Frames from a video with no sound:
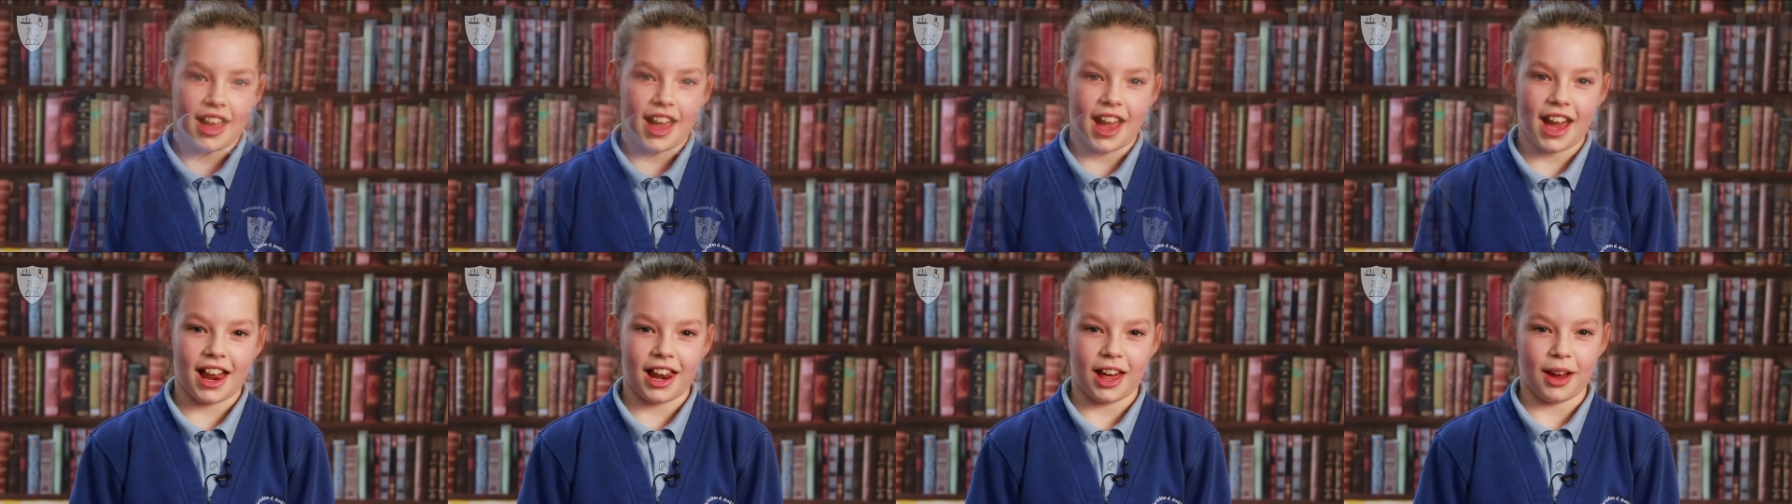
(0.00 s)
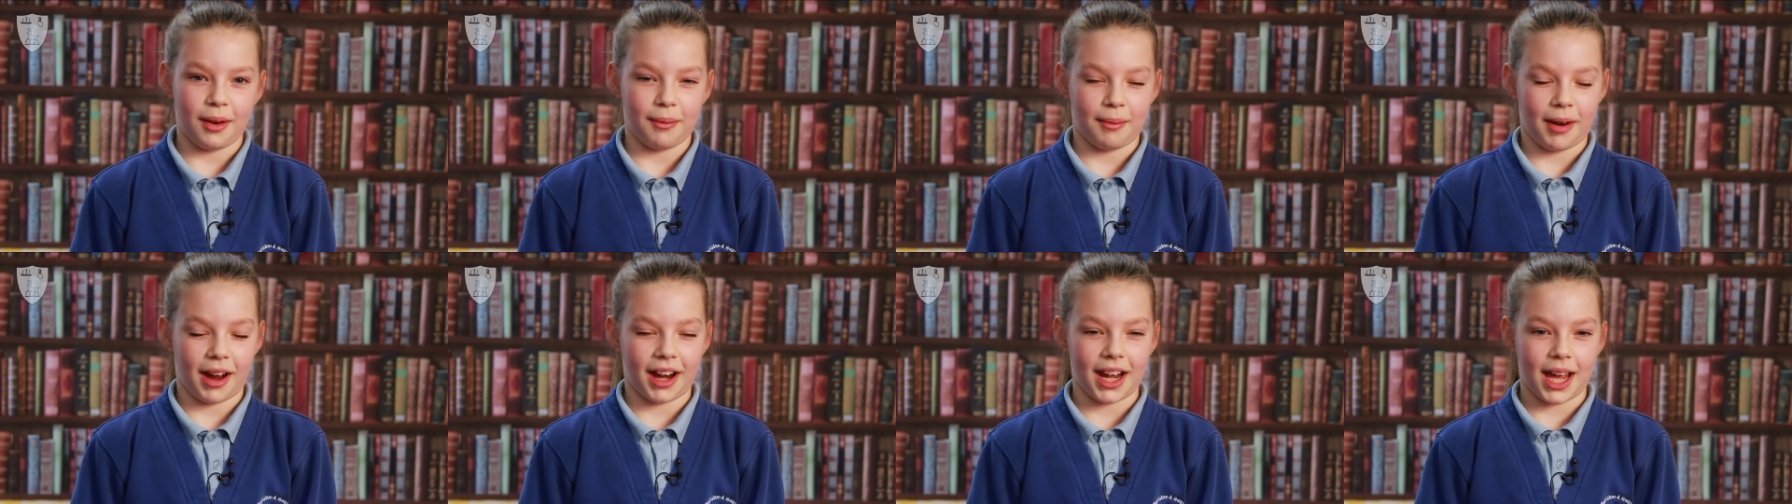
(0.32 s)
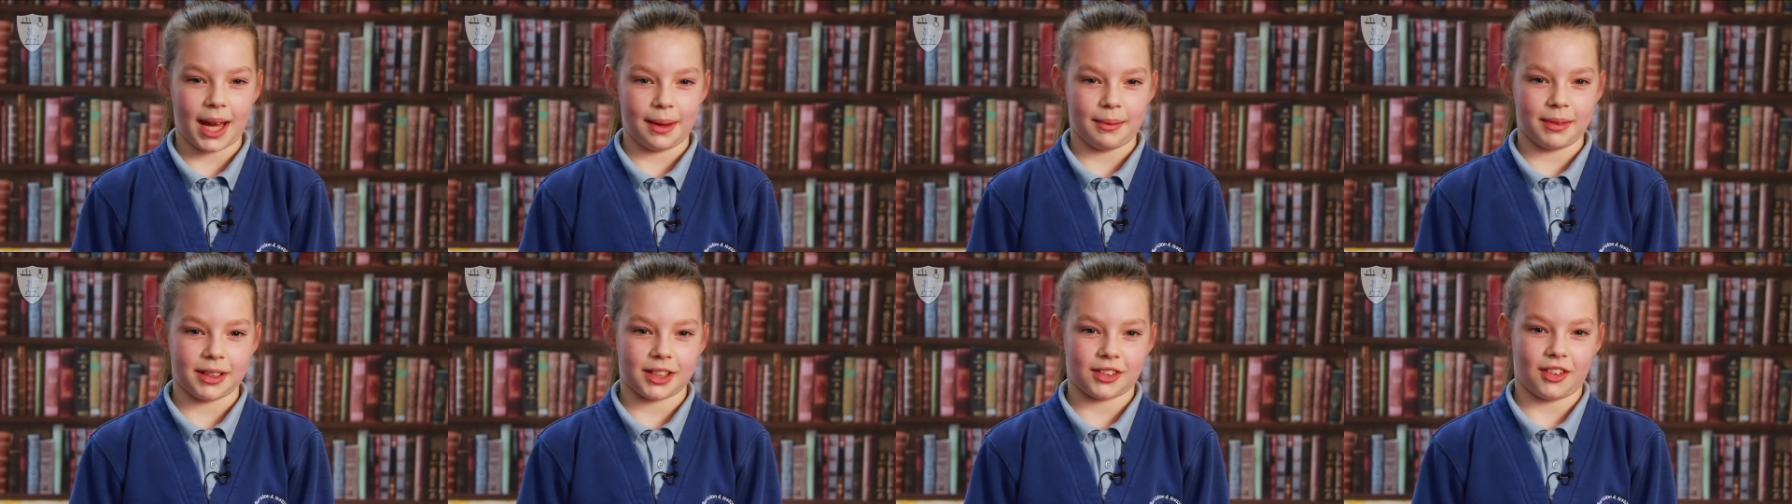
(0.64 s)
Hello, my
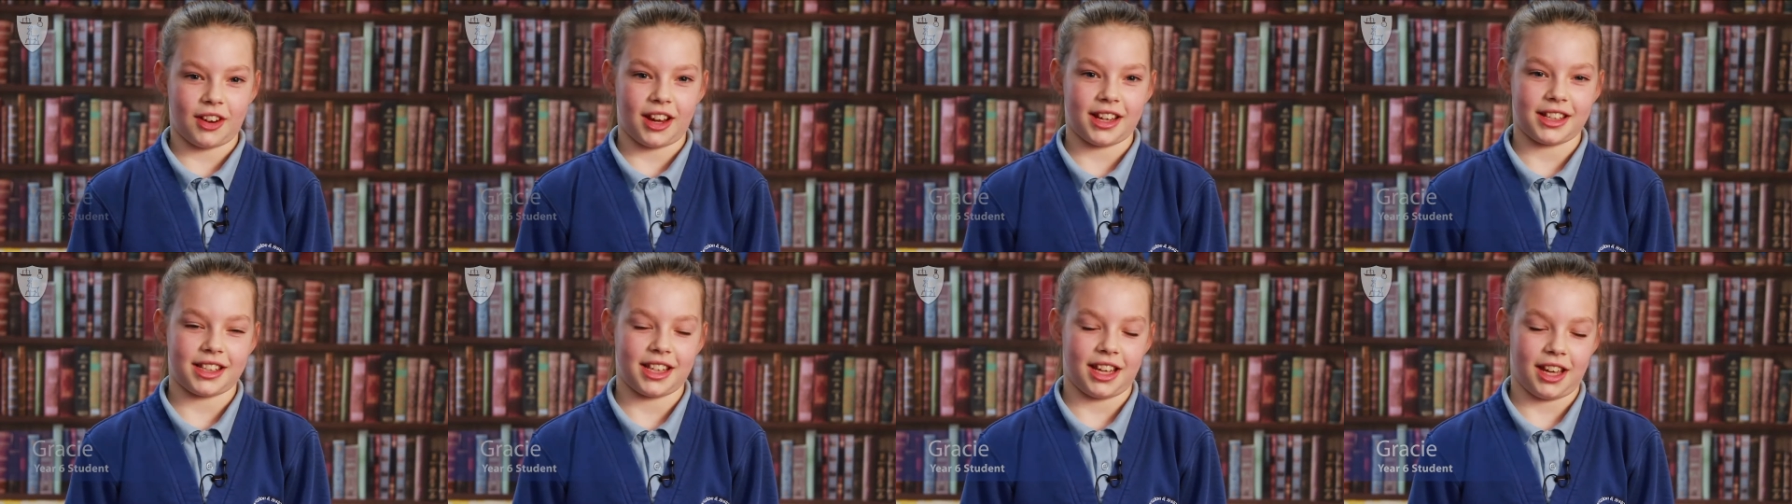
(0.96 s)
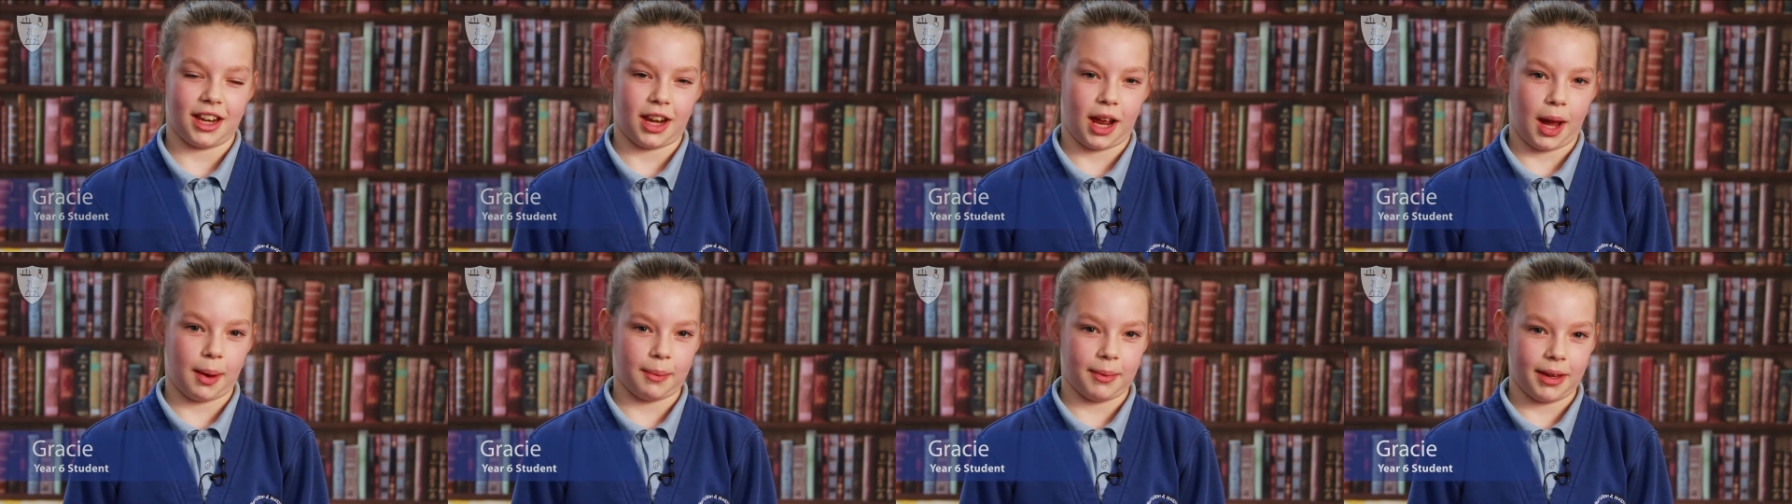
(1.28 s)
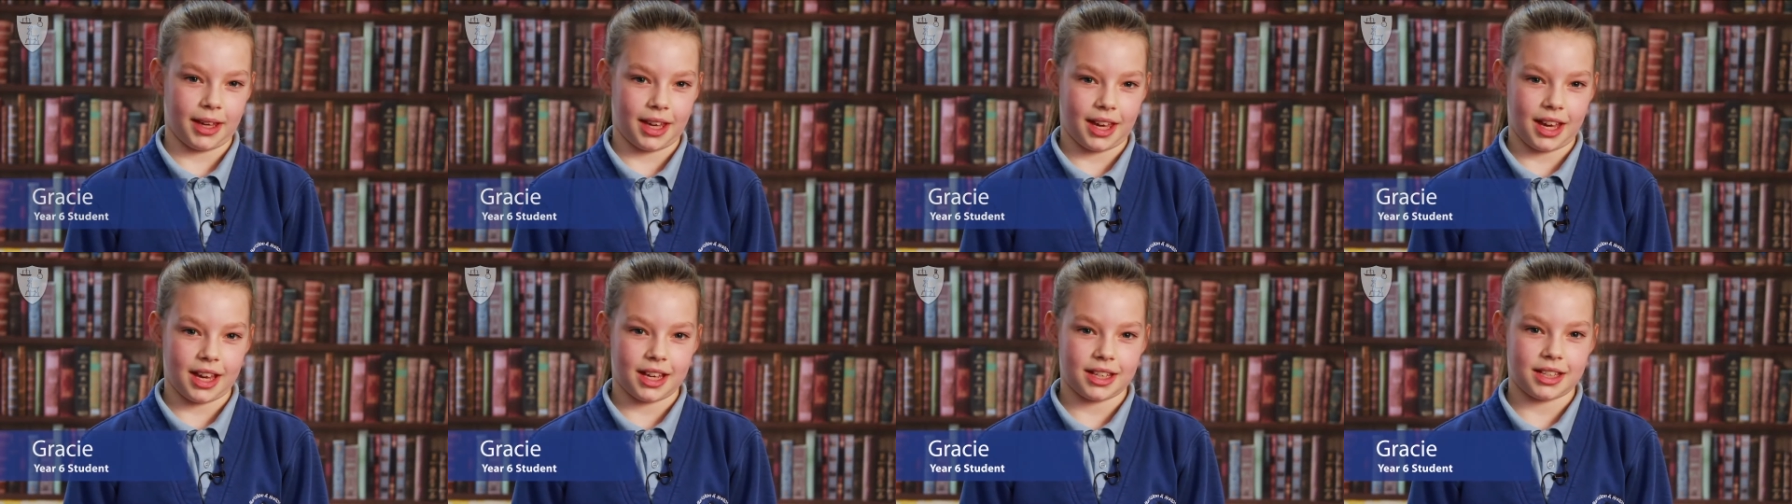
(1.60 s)
name is Gracie and I'm a
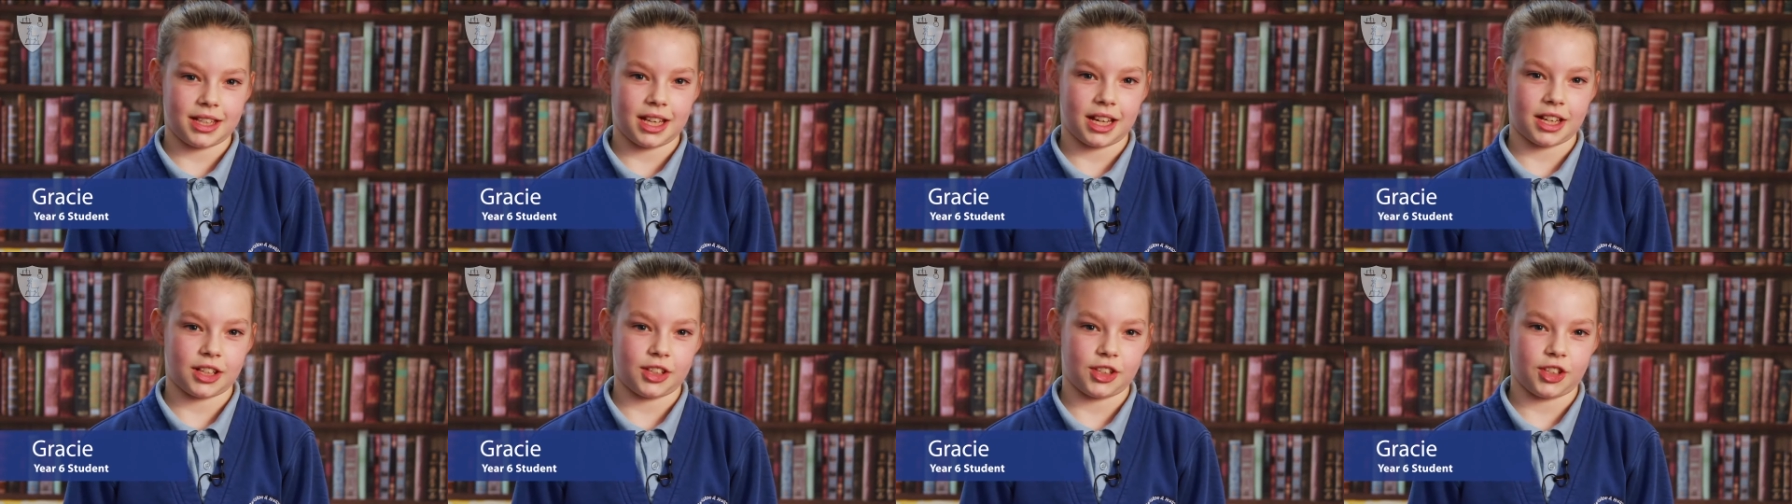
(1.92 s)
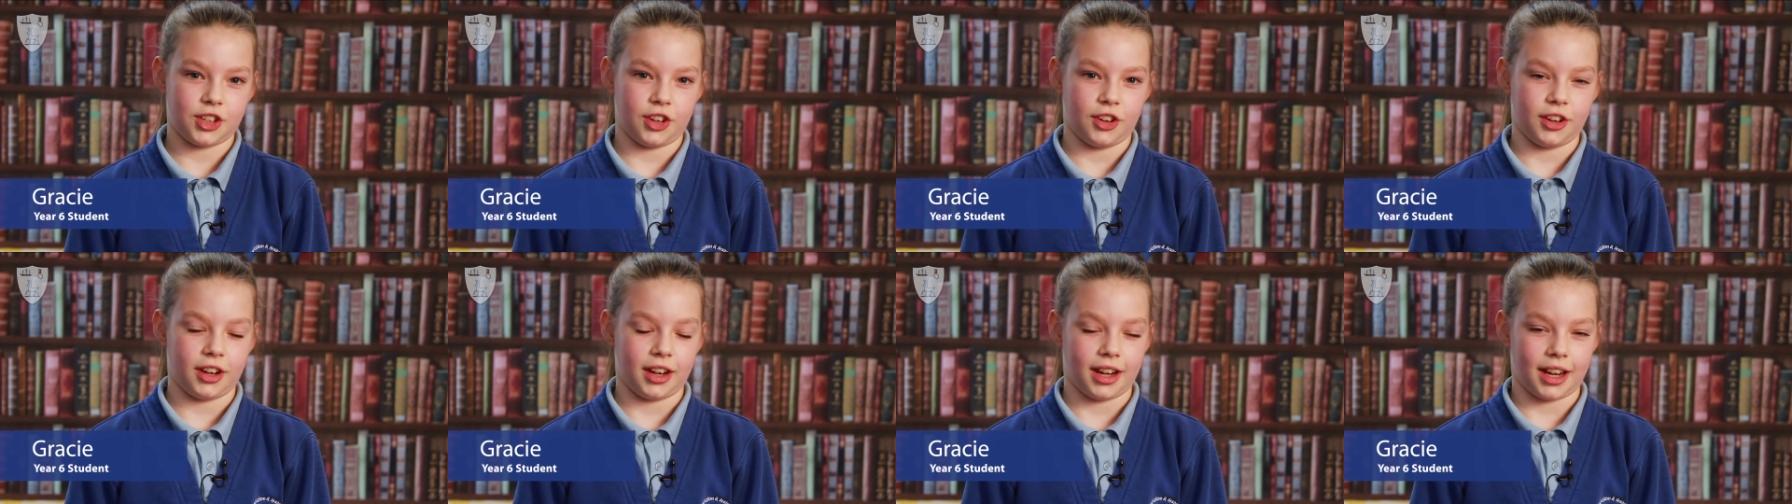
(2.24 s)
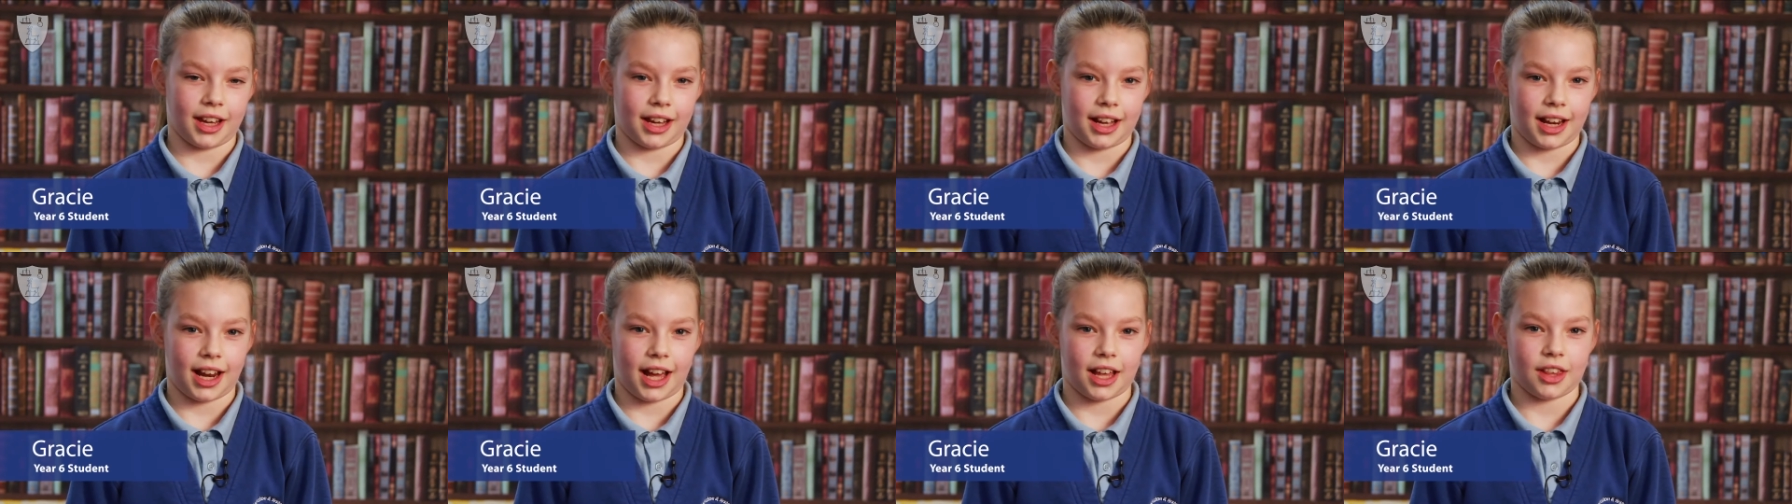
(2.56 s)
Year 6 student
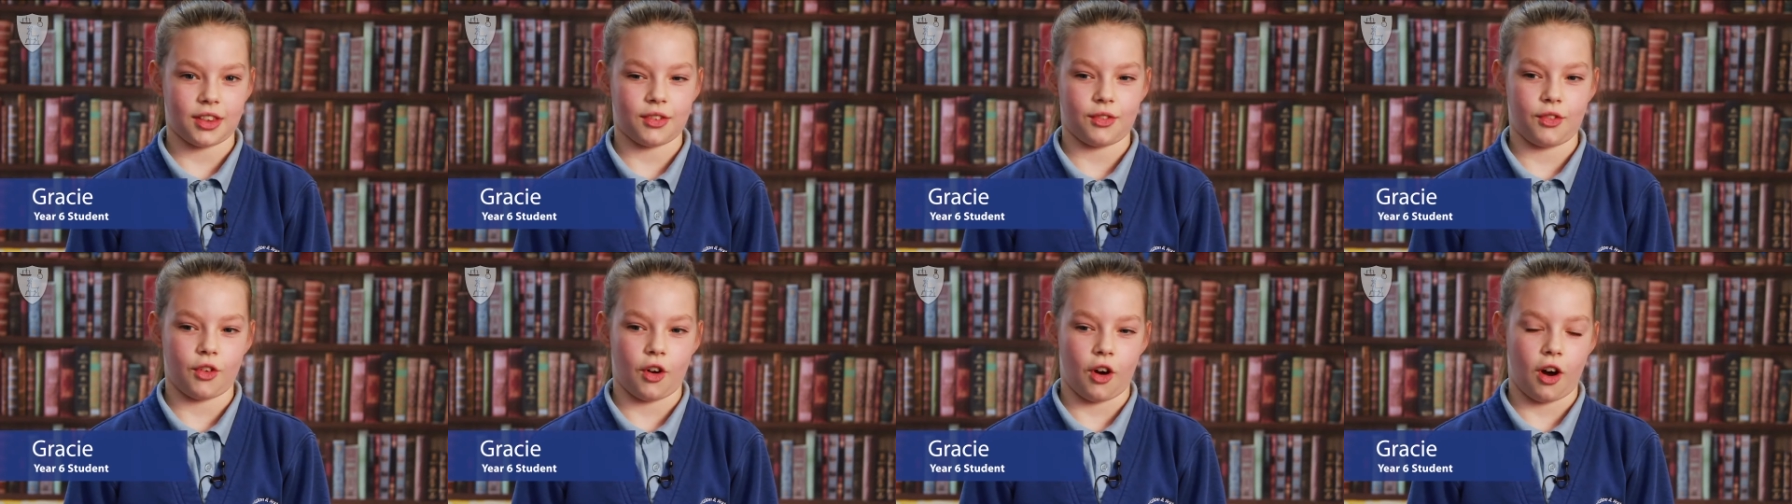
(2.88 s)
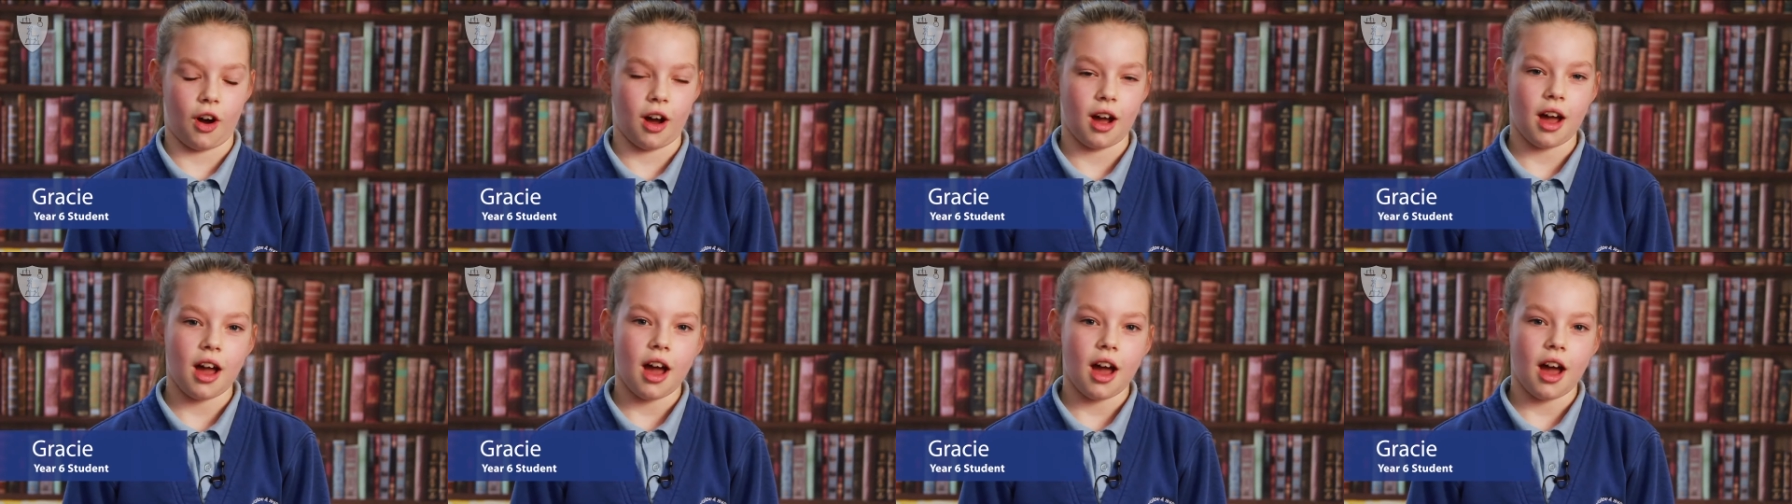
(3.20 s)
in Class 4.